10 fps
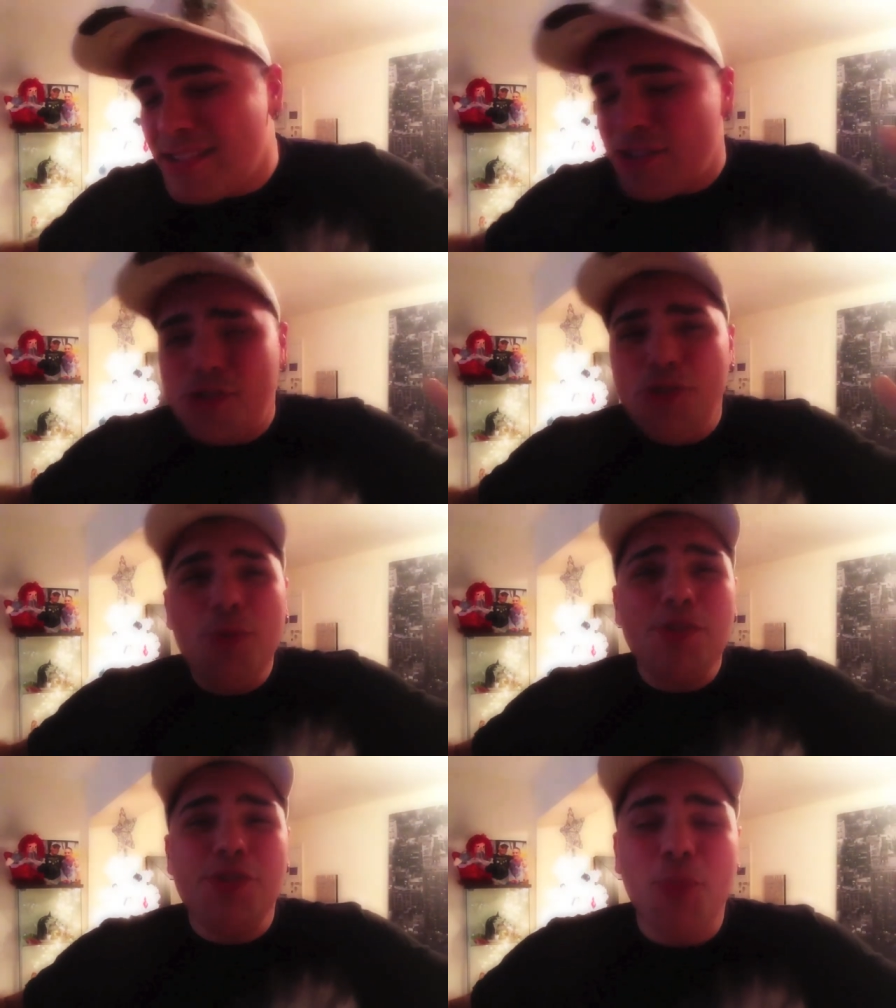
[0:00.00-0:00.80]
Just do
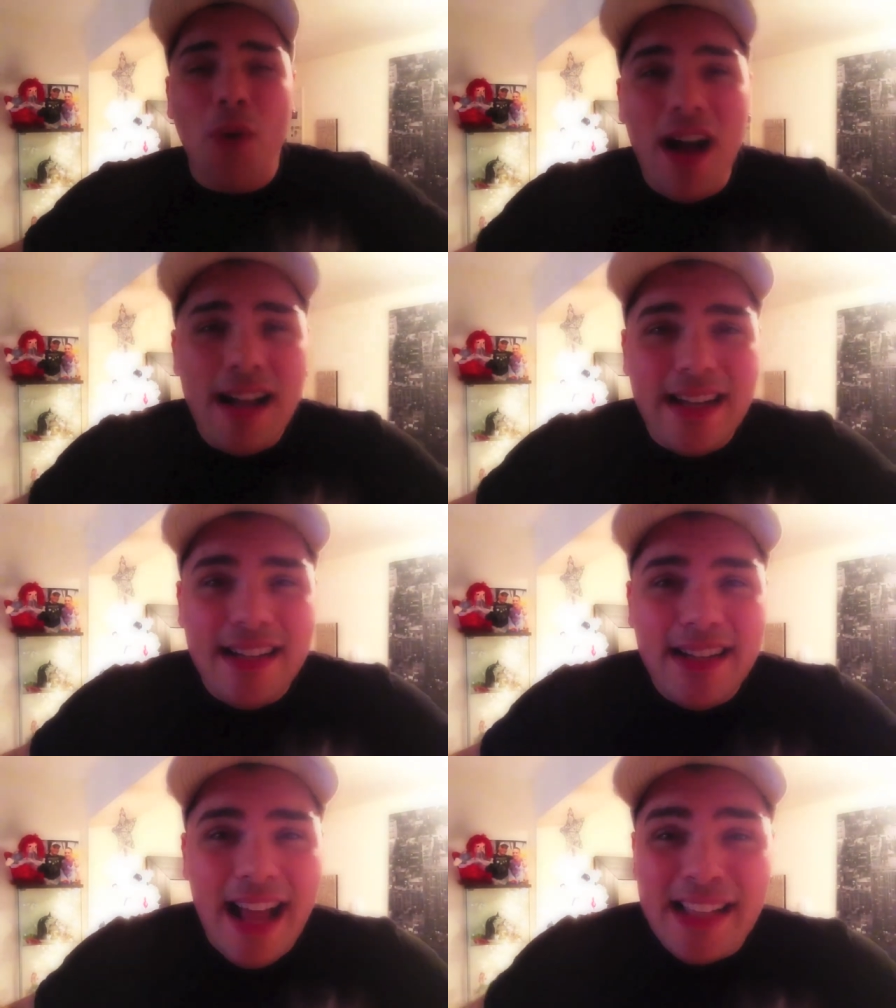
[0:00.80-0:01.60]
what you want
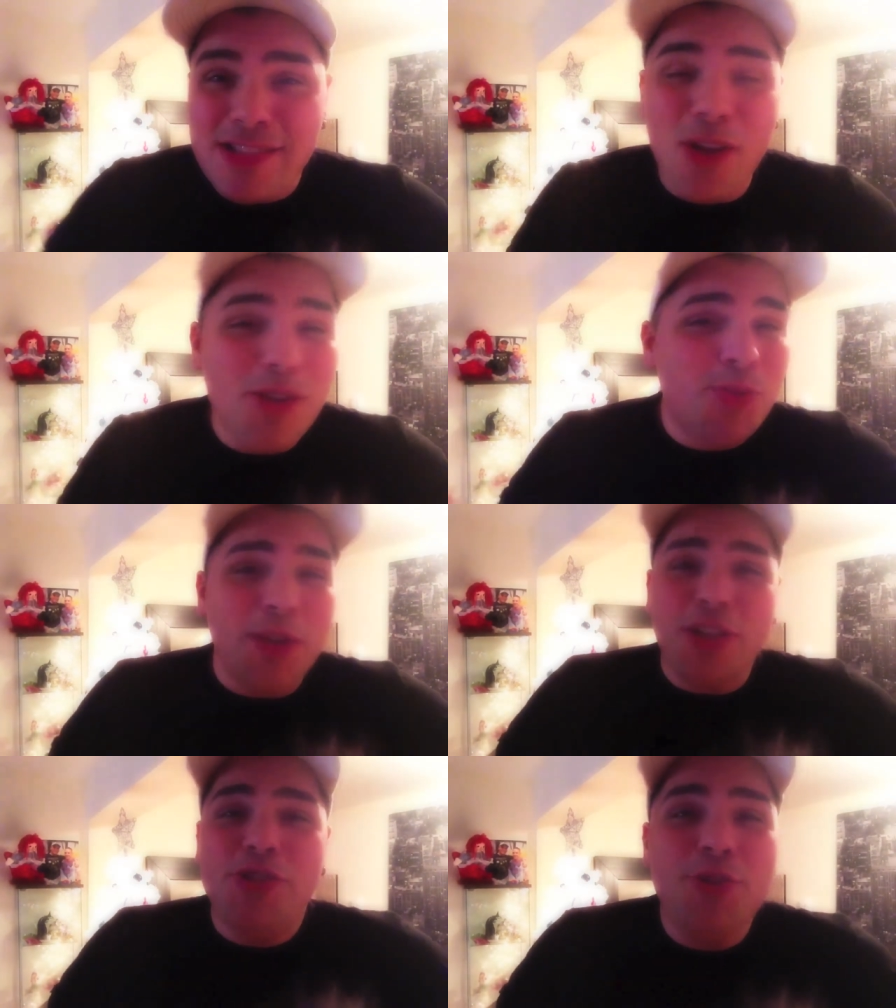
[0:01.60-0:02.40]
as long as
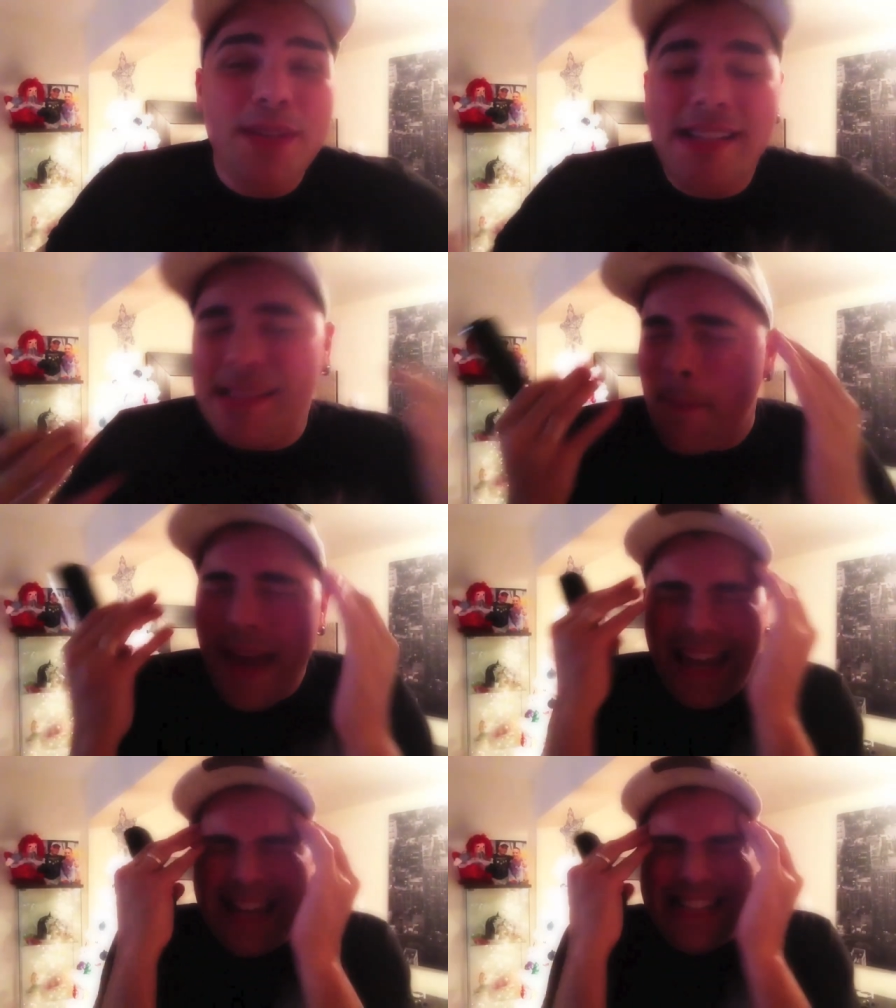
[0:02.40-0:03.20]
what you do doesn't
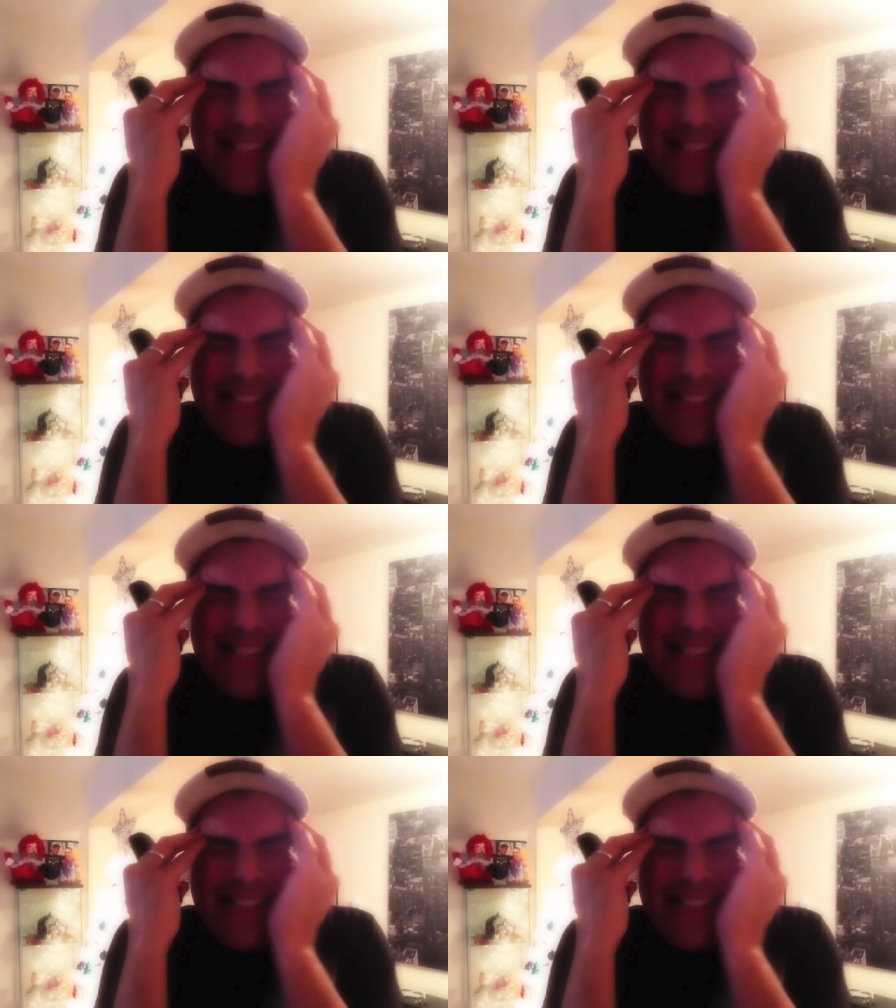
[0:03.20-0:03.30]
make any